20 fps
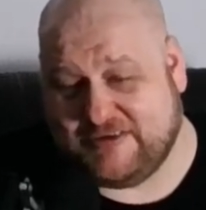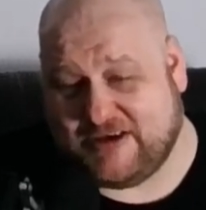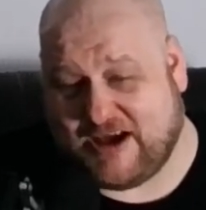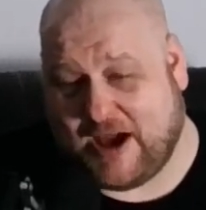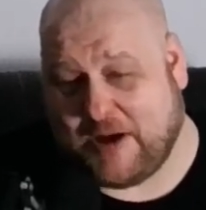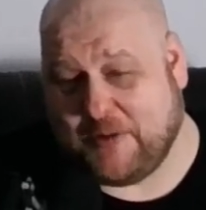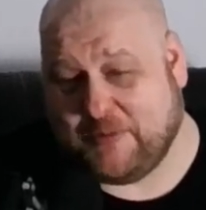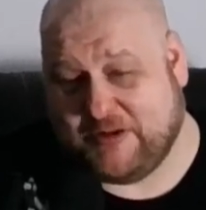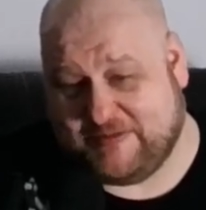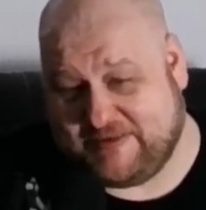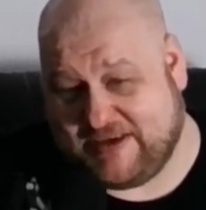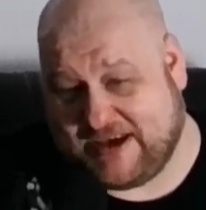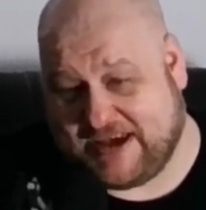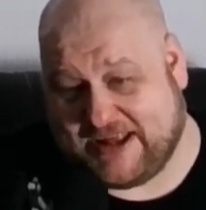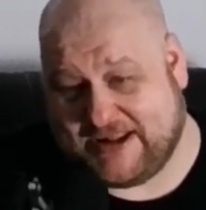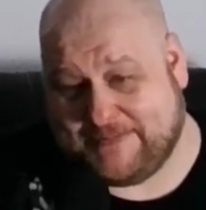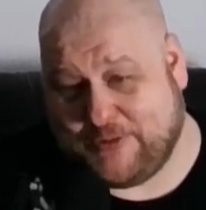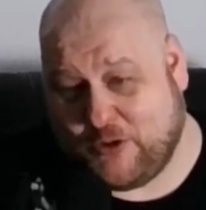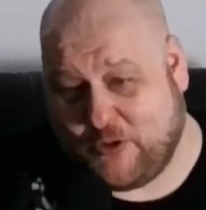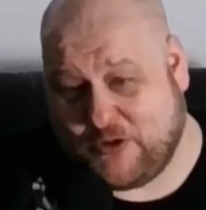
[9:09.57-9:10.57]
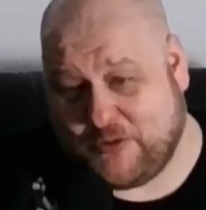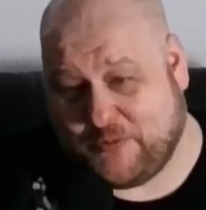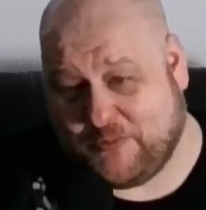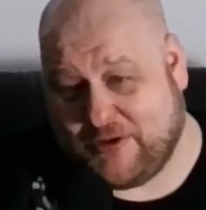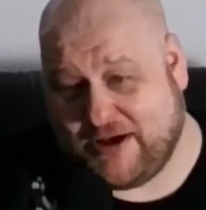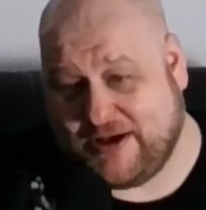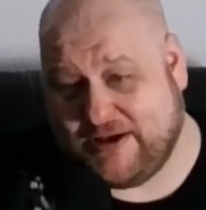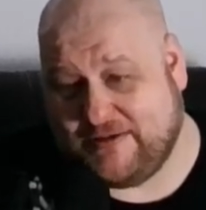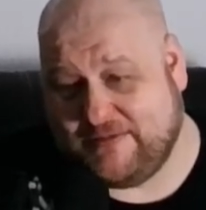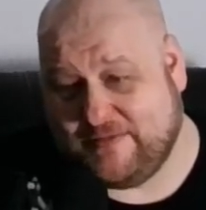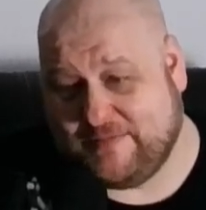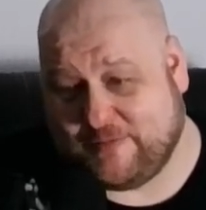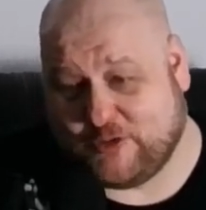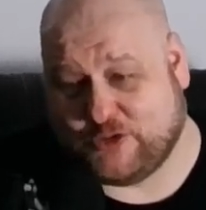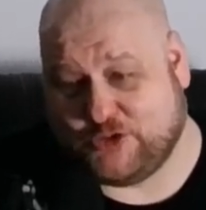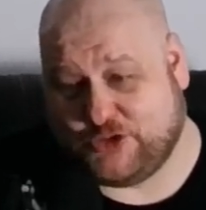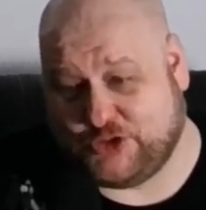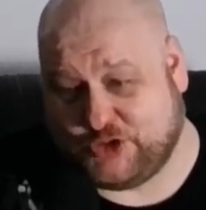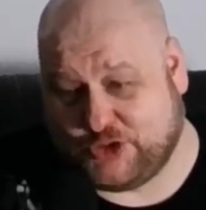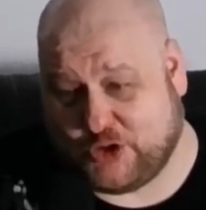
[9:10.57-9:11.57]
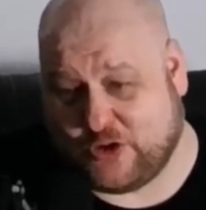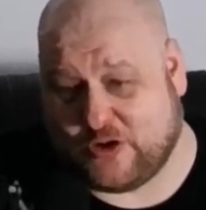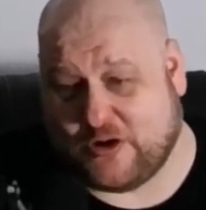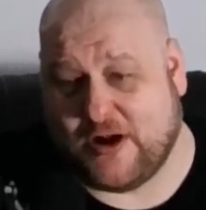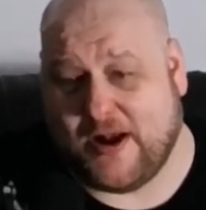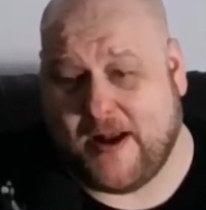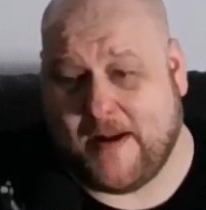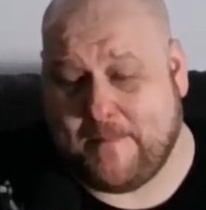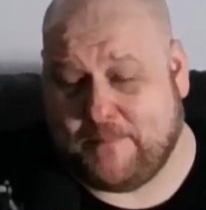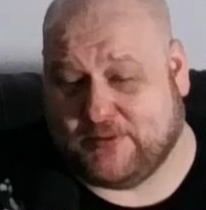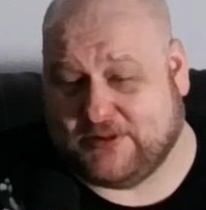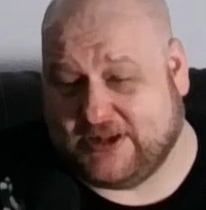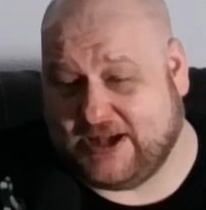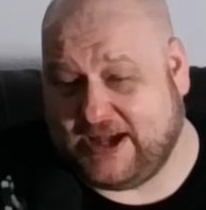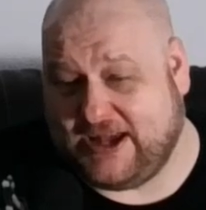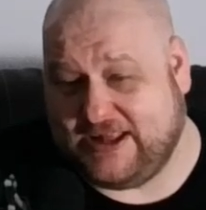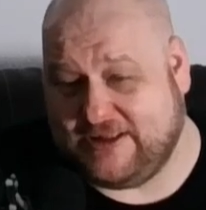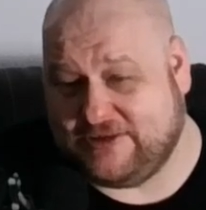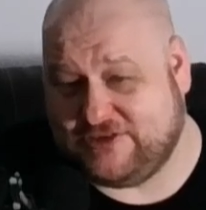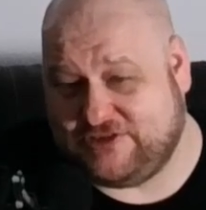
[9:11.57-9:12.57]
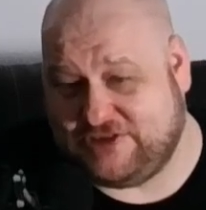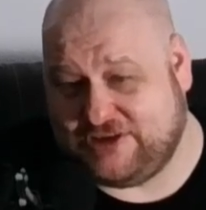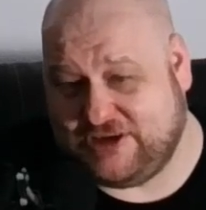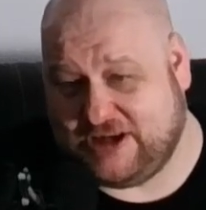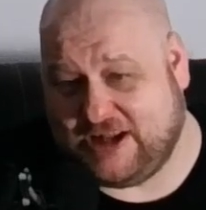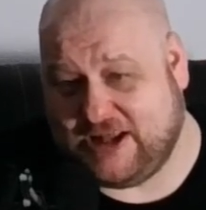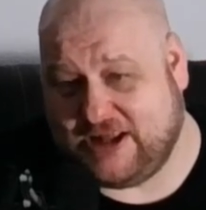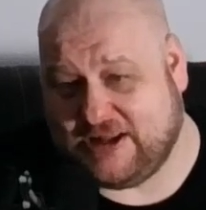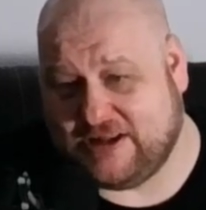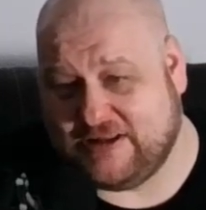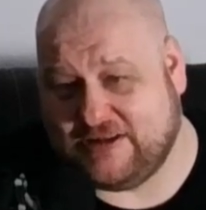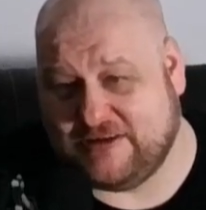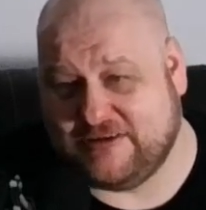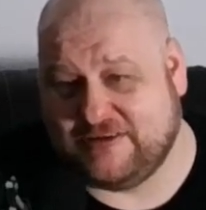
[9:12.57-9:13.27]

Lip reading: I would have taken a point away, for sure. Blatant cheating.